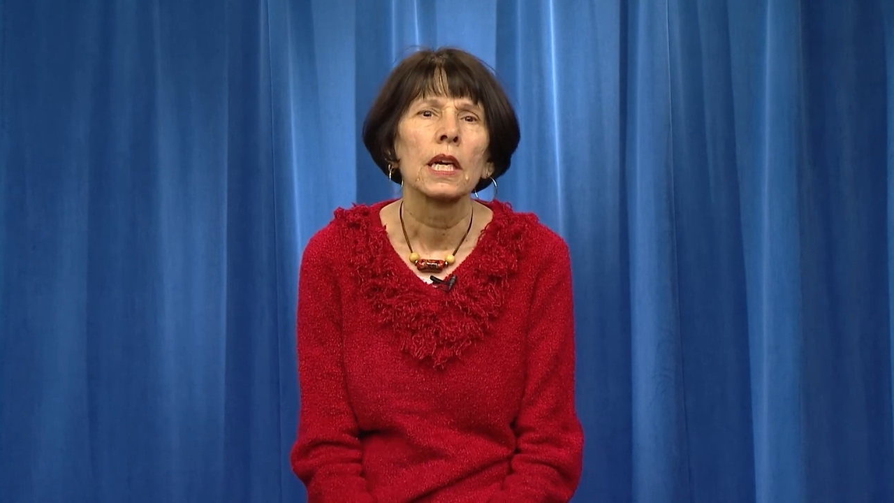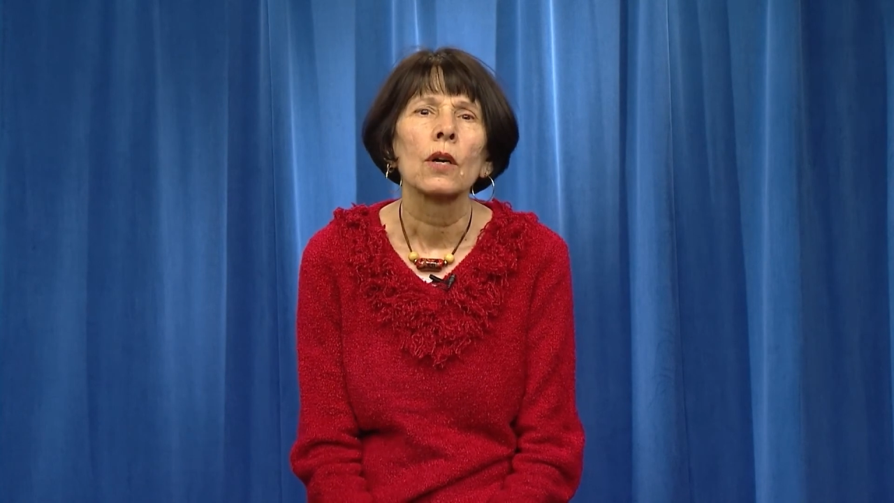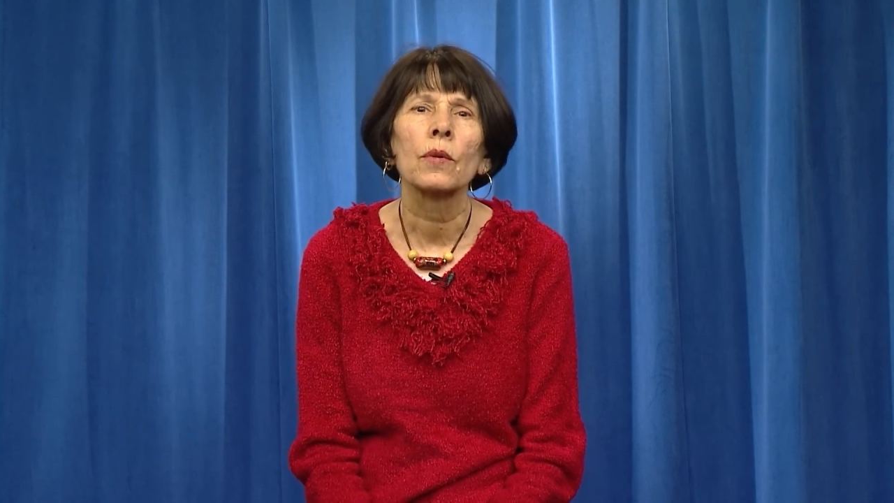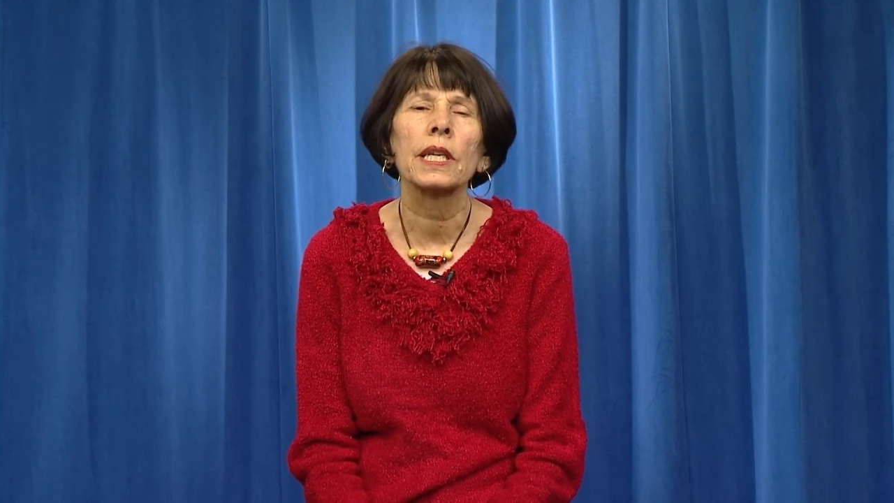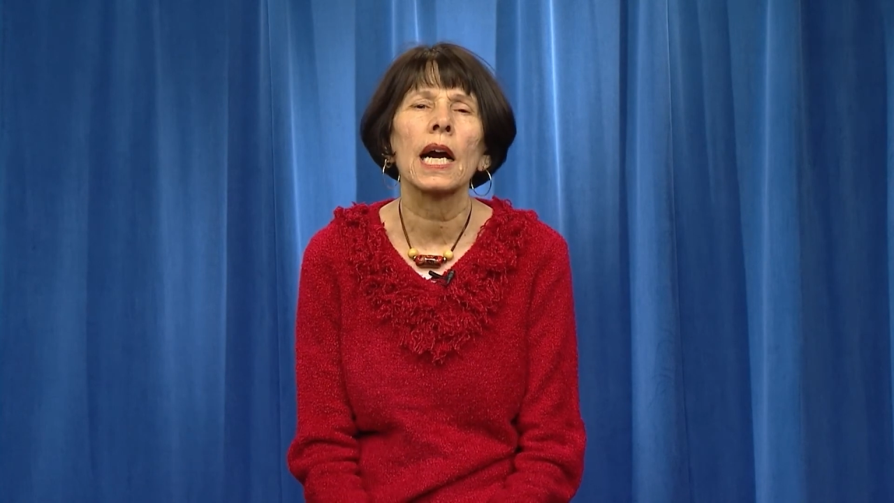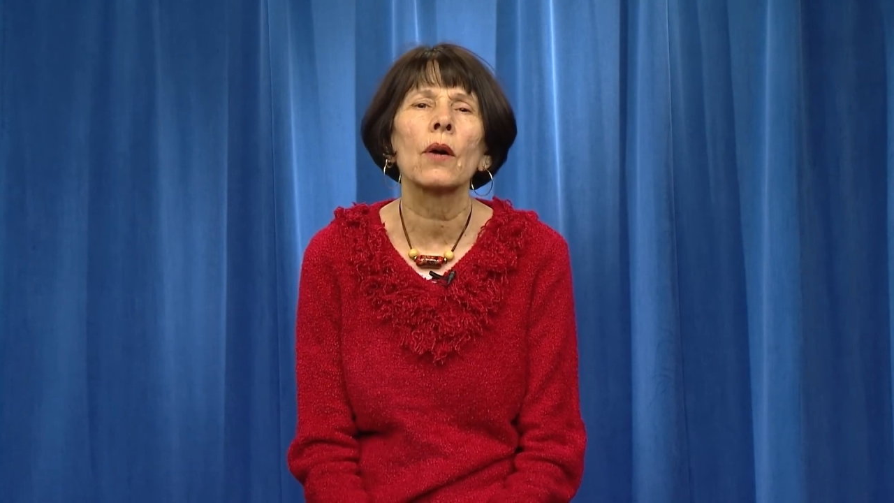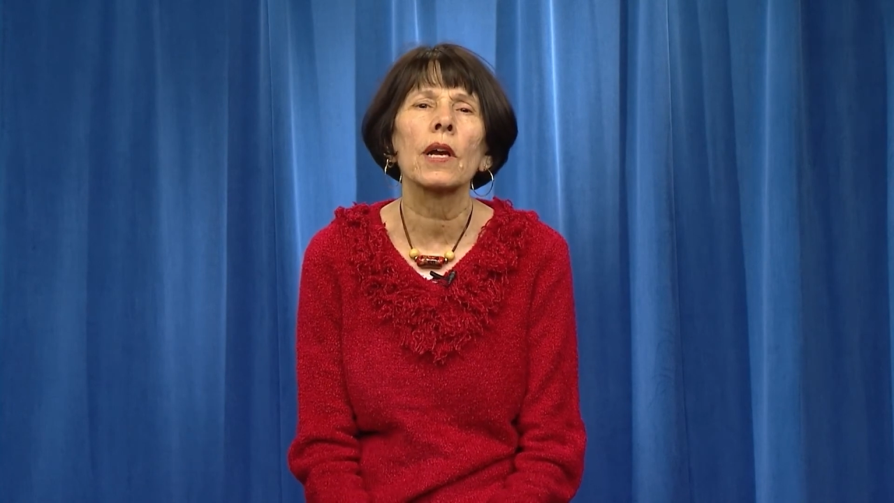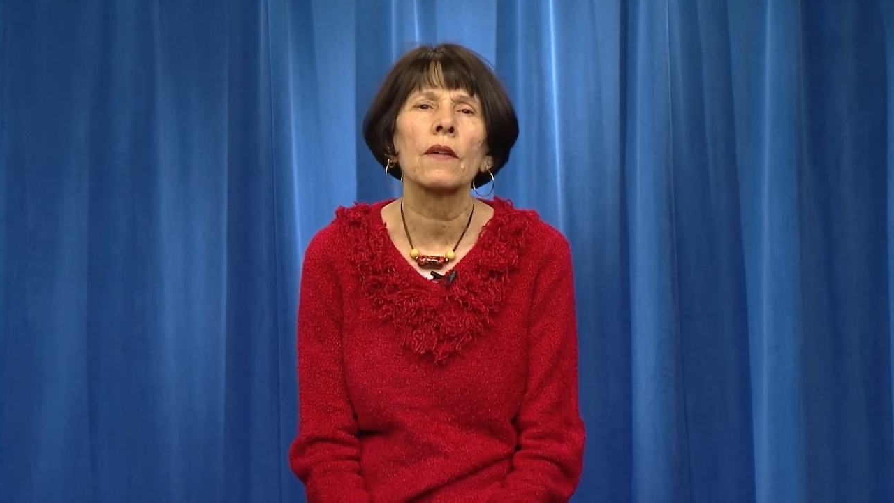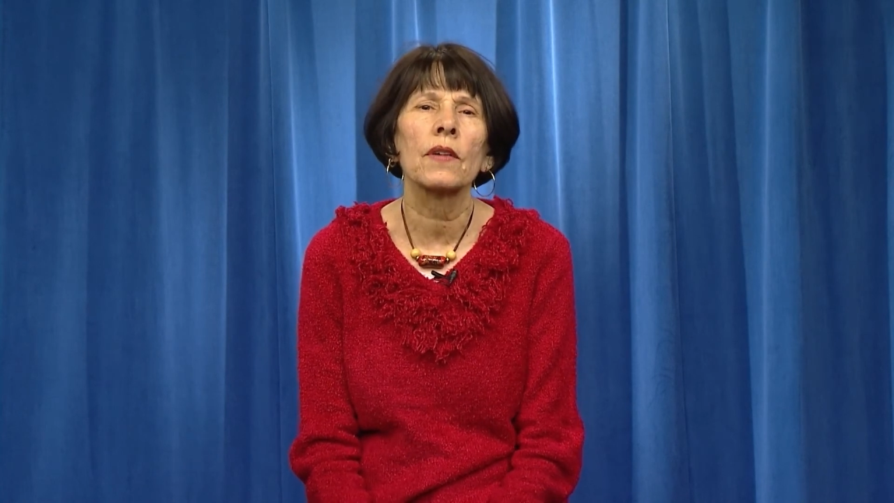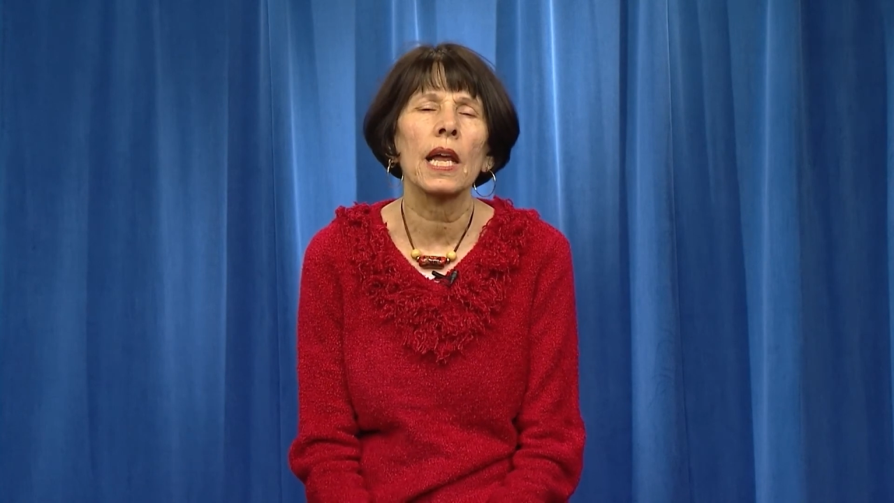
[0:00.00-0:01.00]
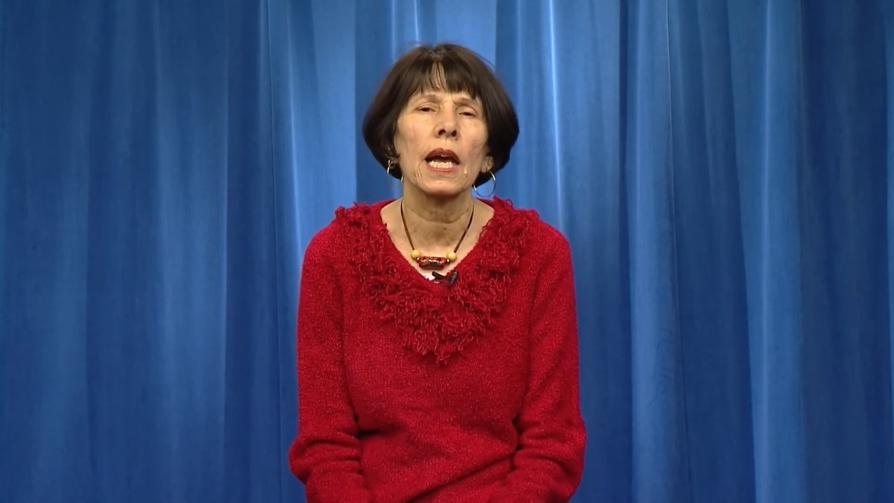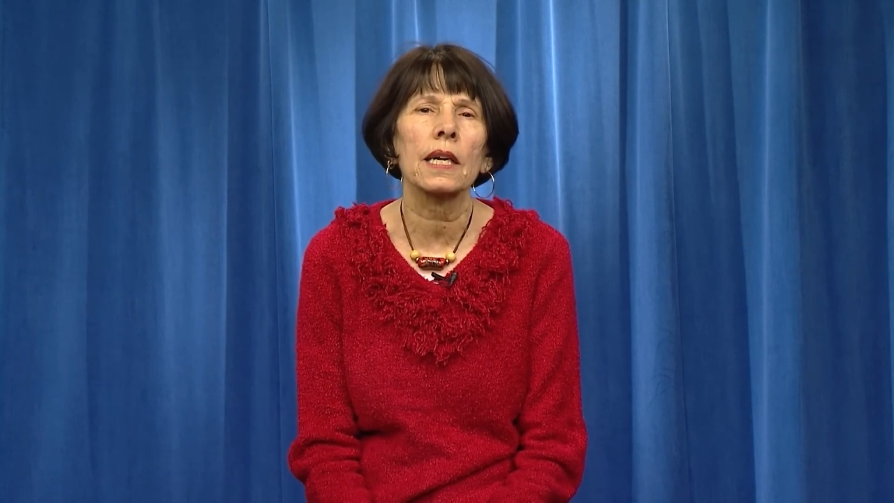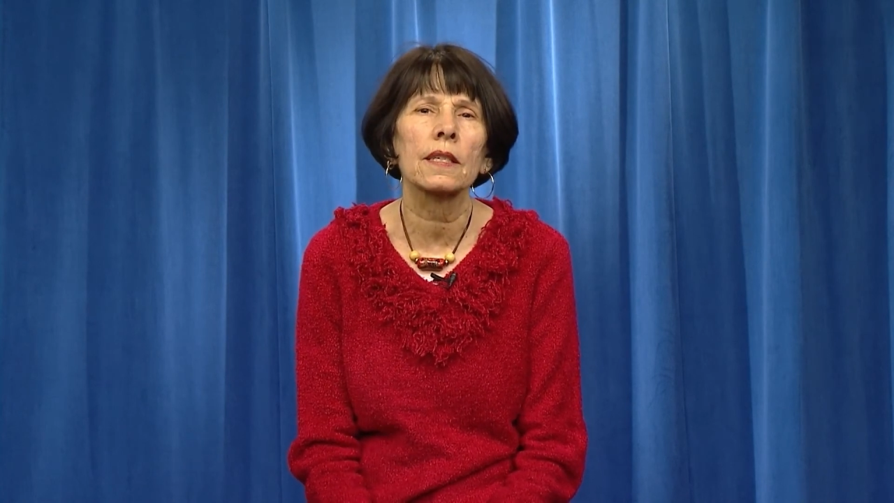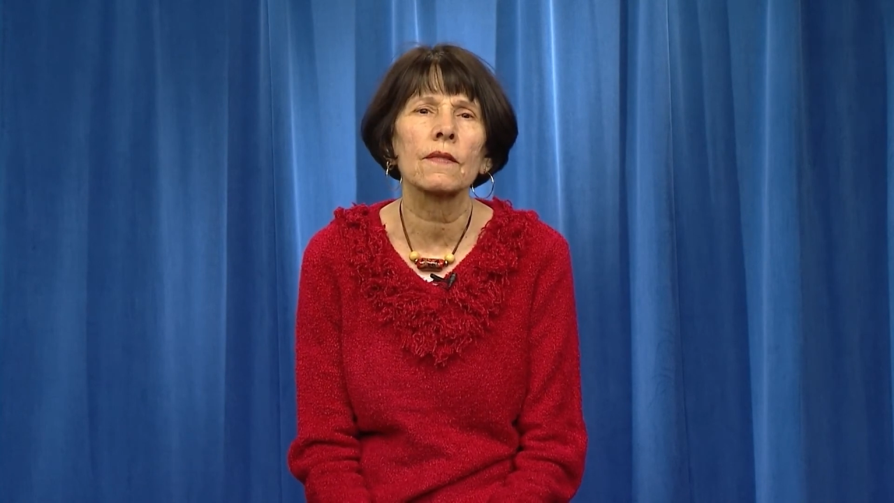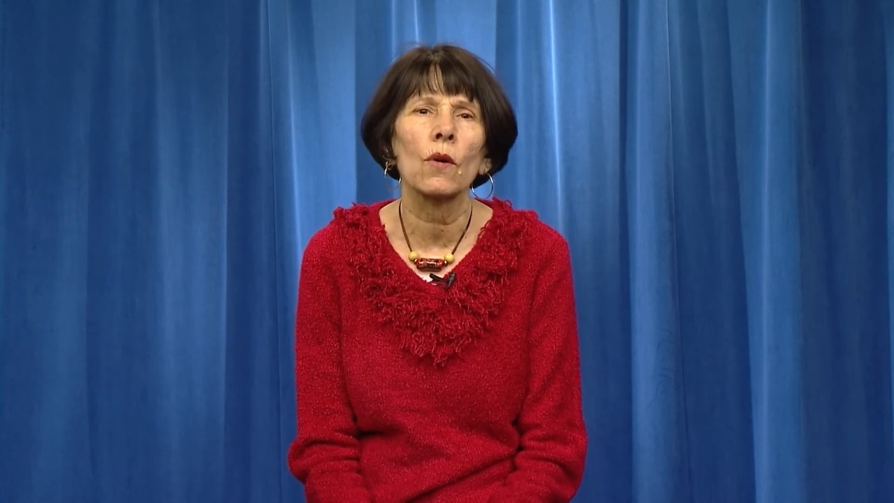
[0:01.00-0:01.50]
We now have an
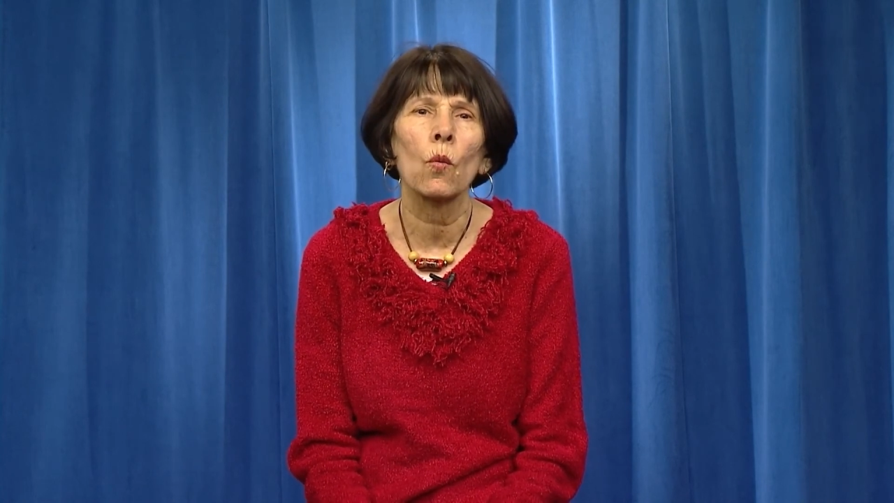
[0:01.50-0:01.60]
active